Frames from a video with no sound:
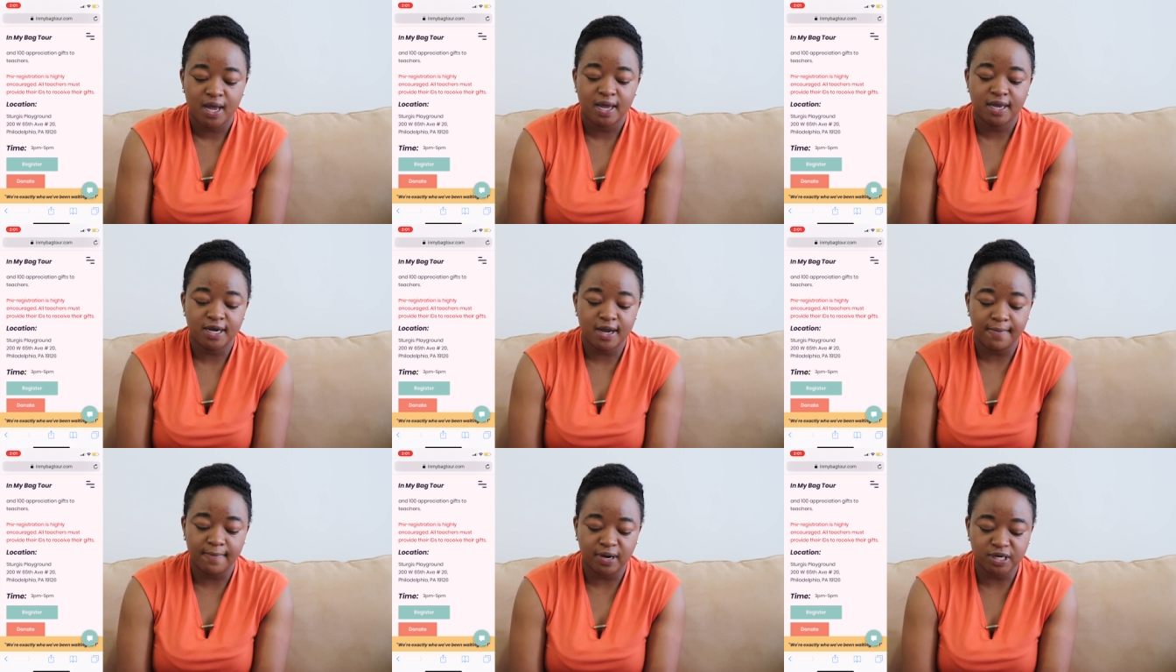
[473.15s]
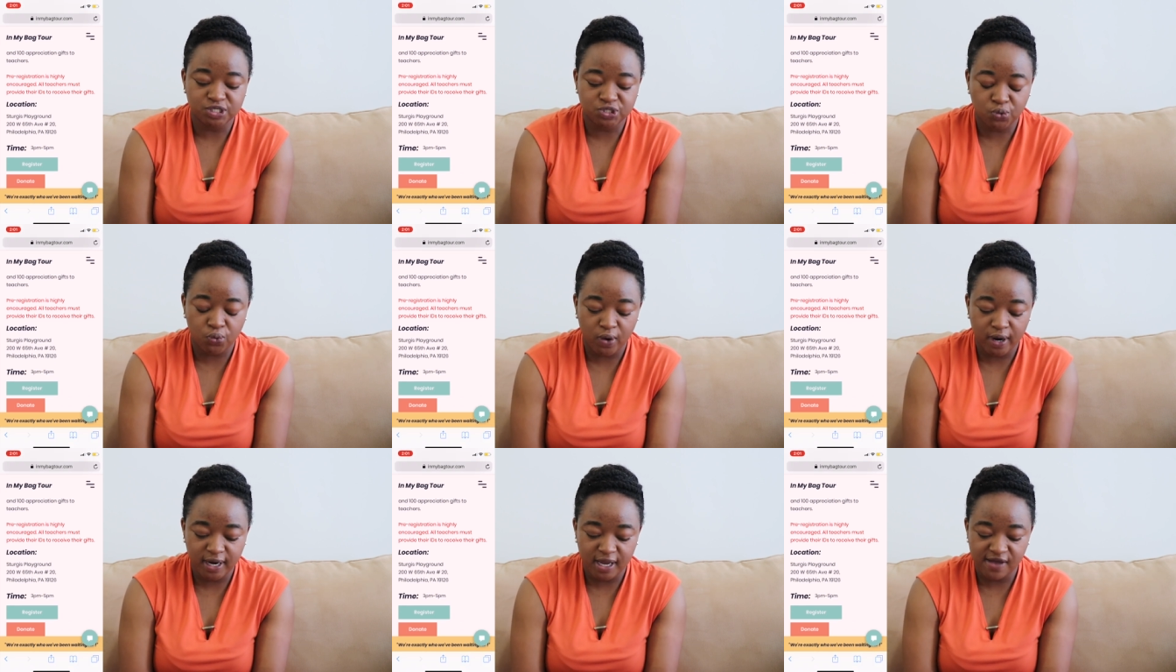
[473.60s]
number
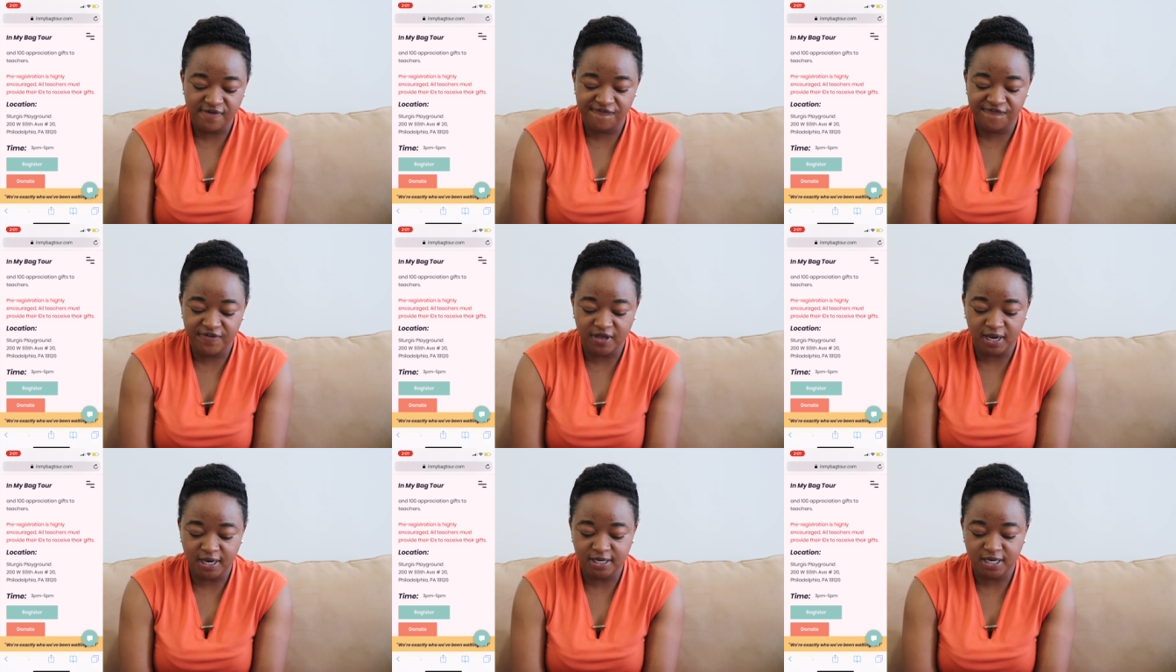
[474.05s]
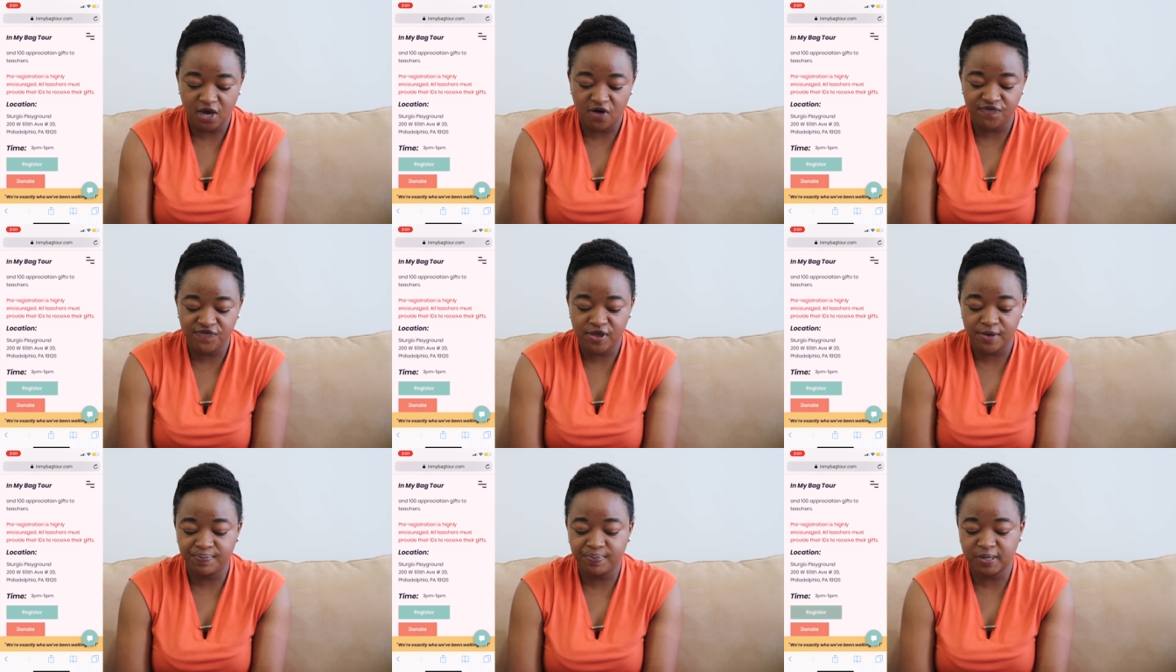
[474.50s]
20,
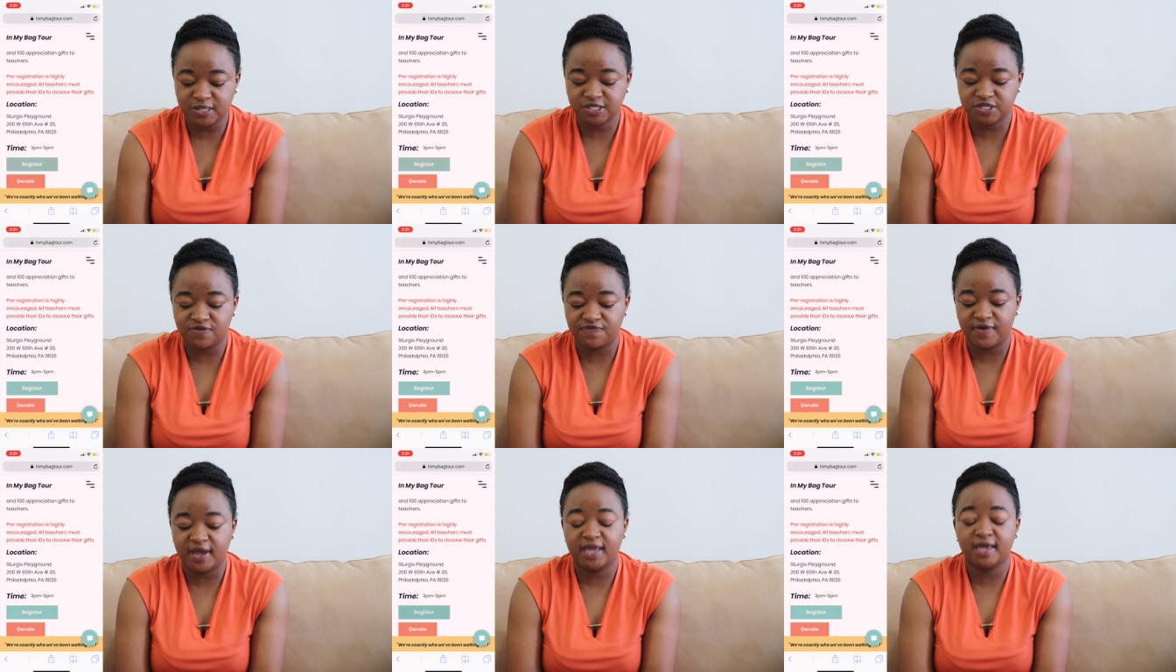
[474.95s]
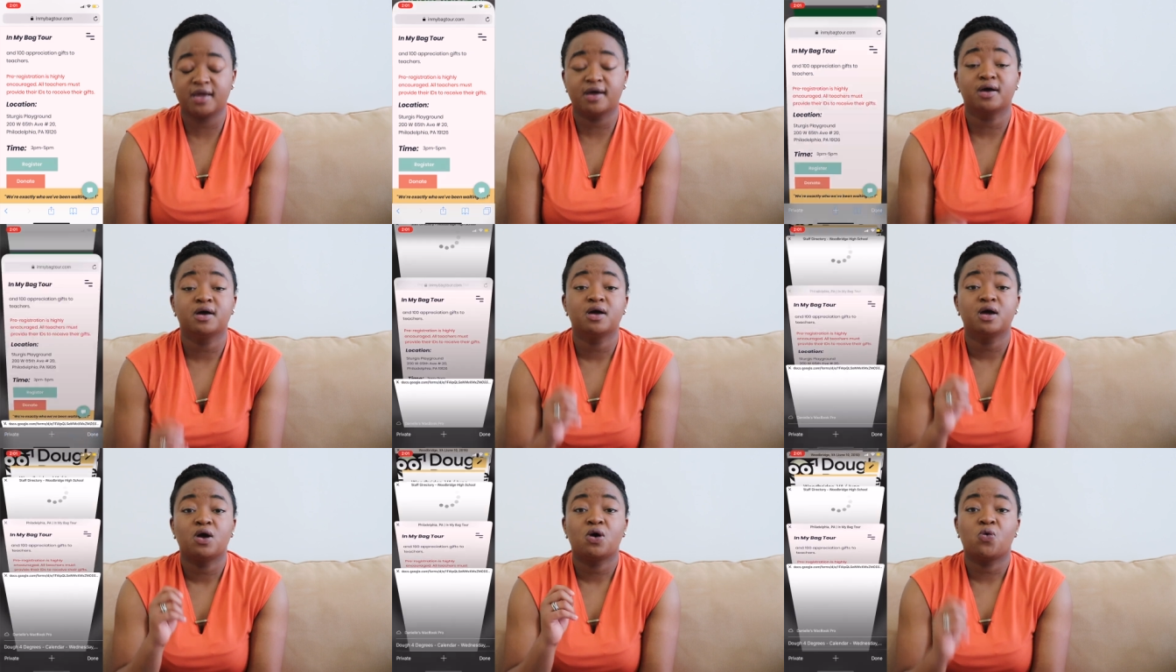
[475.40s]
Philadelphia,
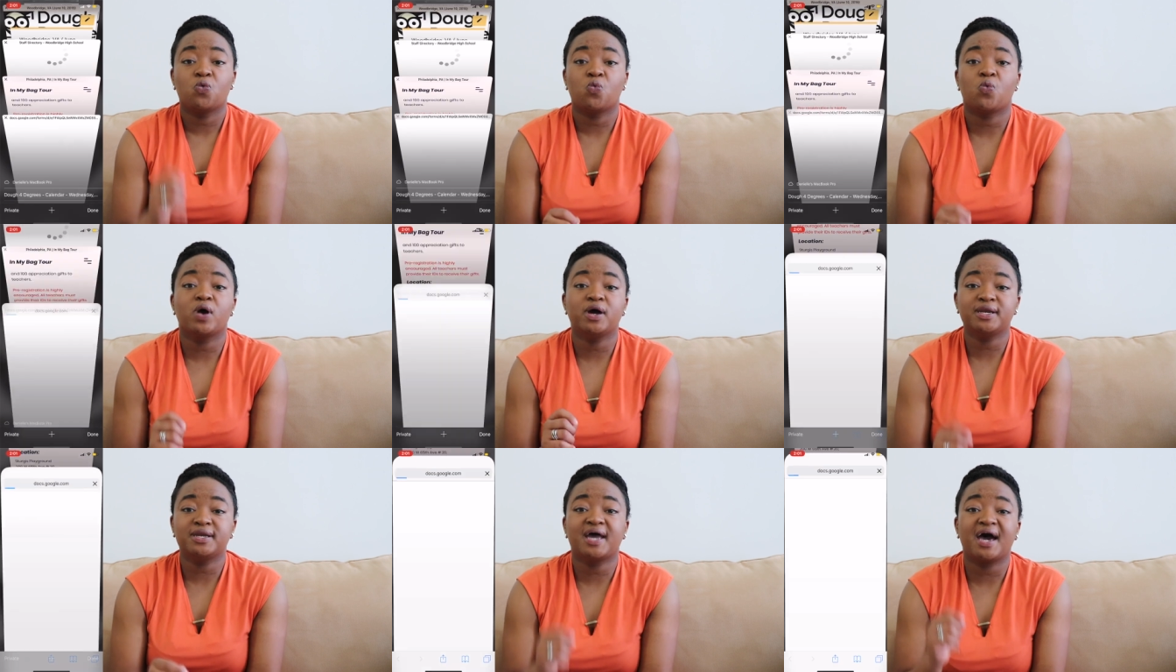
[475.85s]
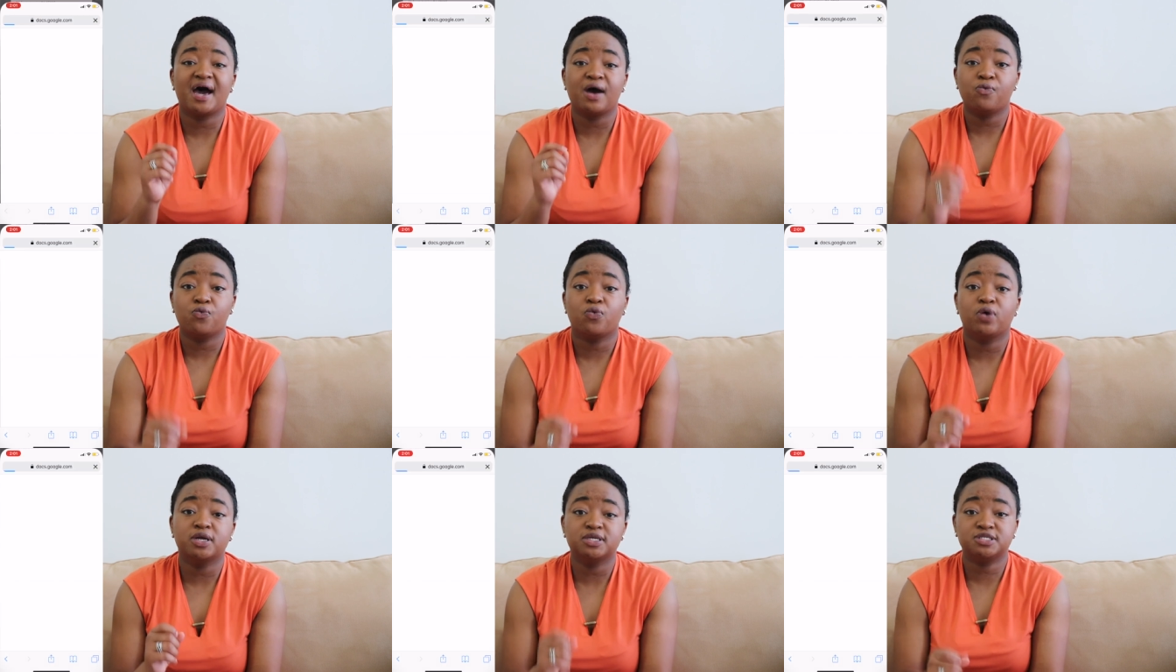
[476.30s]
Pennsylvania,
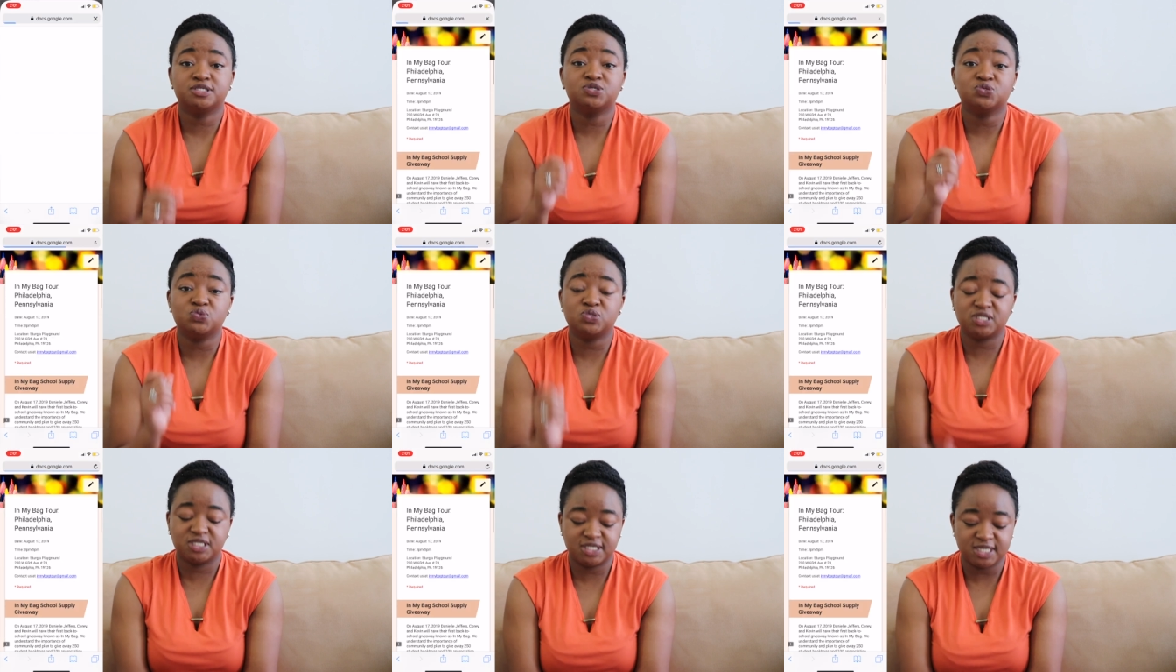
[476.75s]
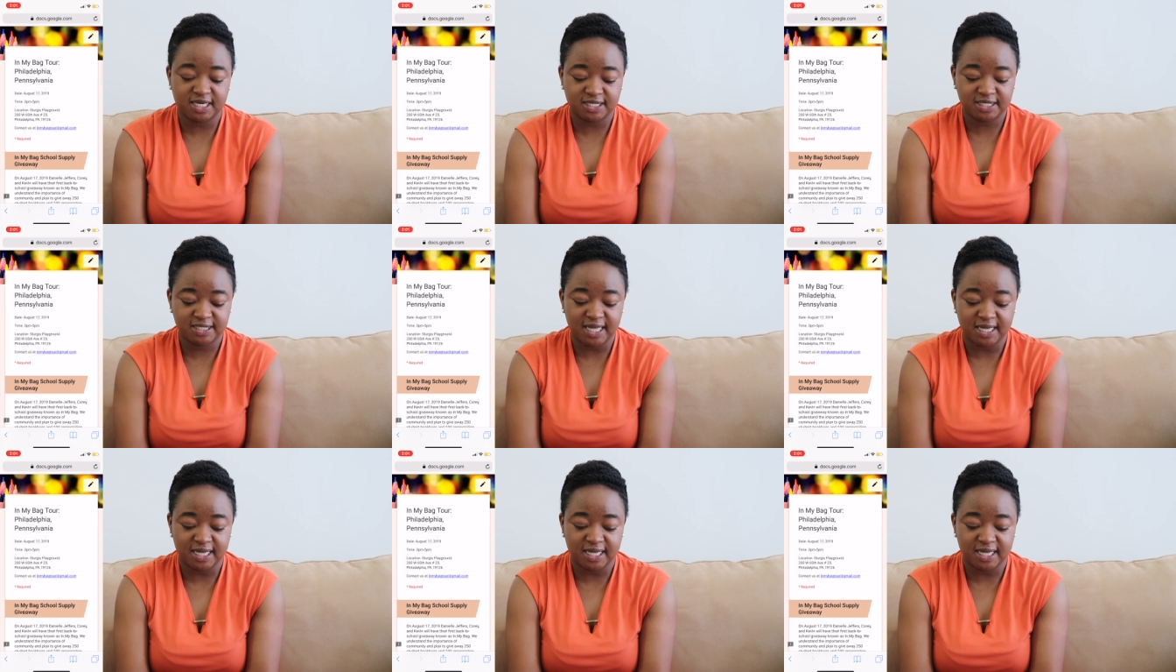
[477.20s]
19126.